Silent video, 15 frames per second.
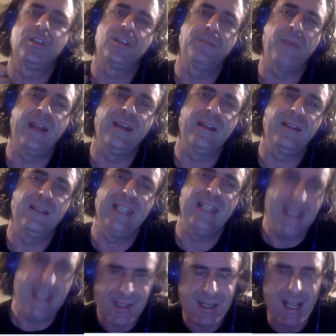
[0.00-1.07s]
spend
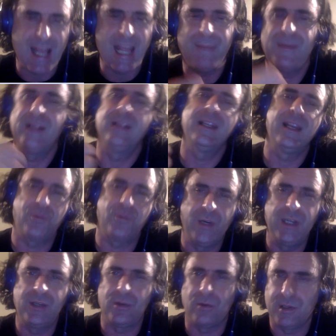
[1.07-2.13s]
less time and less
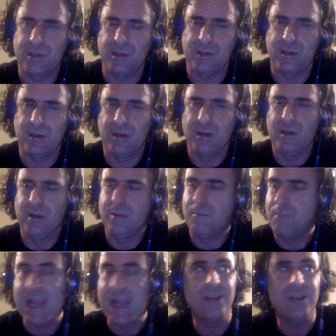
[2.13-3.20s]
resources
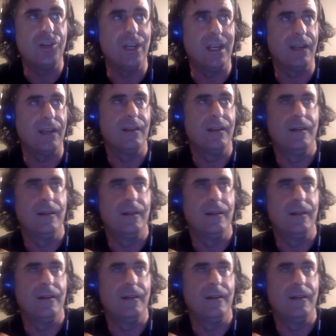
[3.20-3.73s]
managing